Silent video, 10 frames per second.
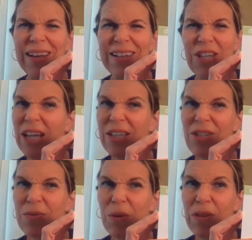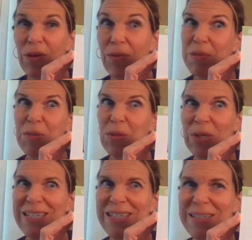challenges with your
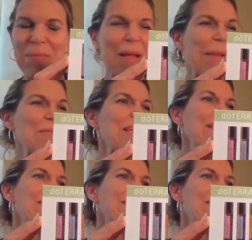respiratory system. I'll say it